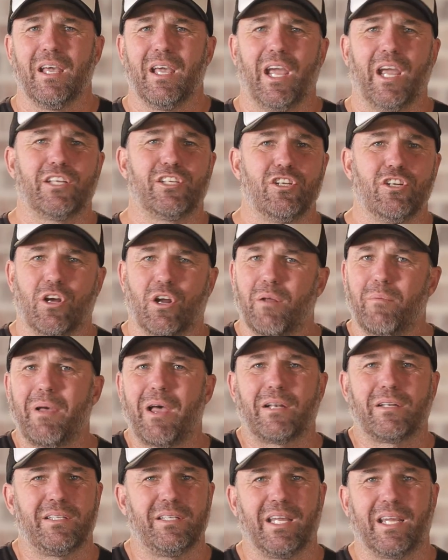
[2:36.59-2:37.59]
It's not
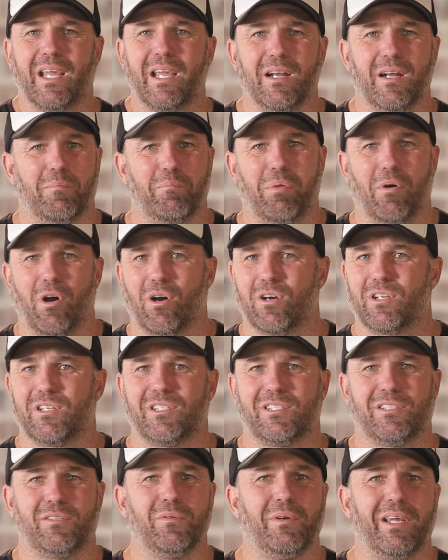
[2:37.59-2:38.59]
about ticking a
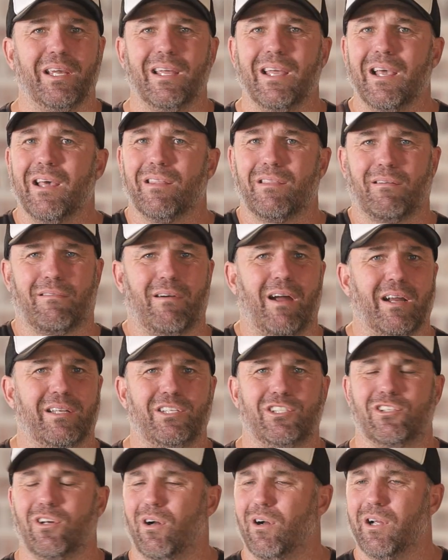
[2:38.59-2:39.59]
box, doing the right
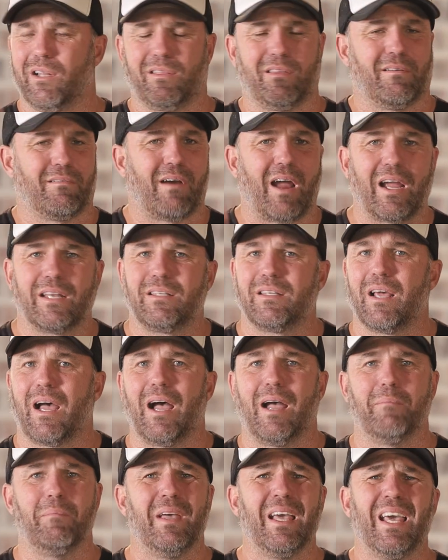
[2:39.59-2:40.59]
song at the right
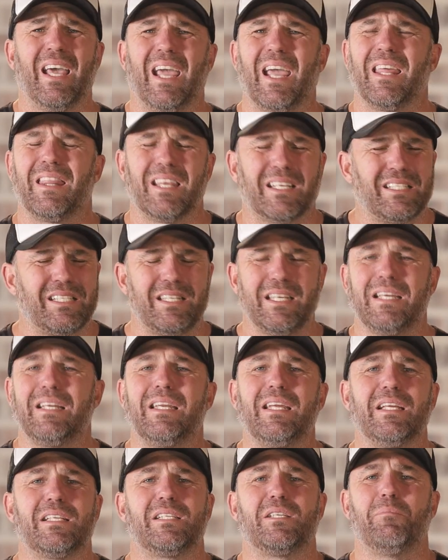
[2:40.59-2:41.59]
time. This thing
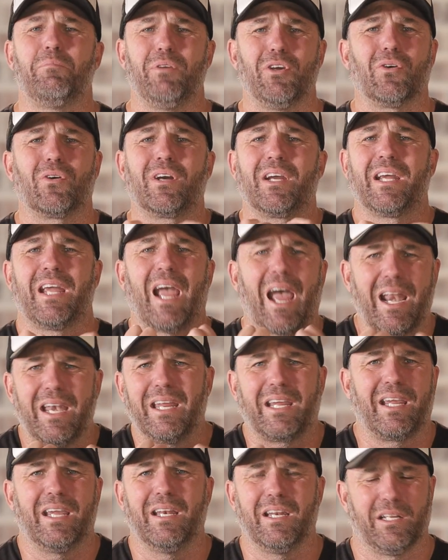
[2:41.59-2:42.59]
needs to be
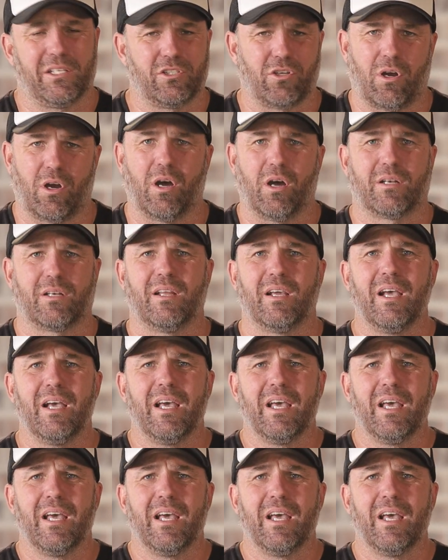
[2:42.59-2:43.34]
organic in its heart.